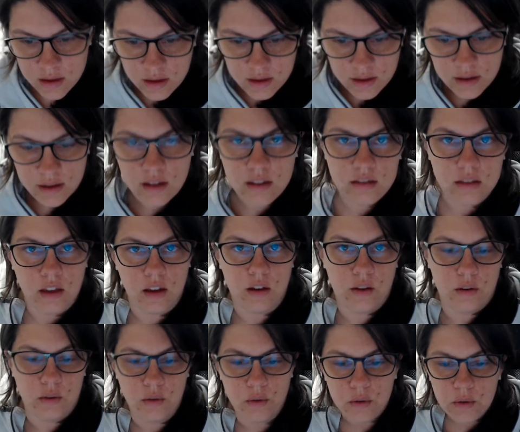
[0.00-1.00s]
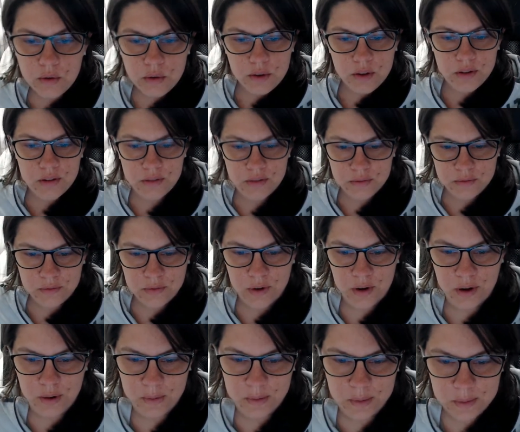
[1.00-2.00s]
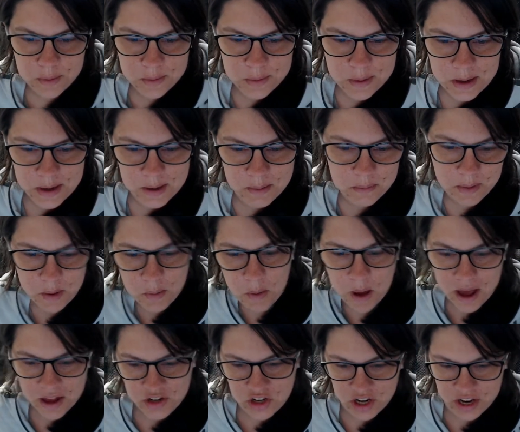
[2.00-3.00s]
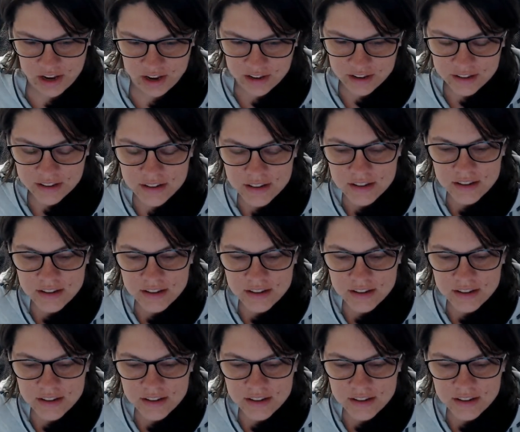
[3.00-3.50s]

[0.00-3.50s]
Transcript: Hello, for anyone who's randomly watching.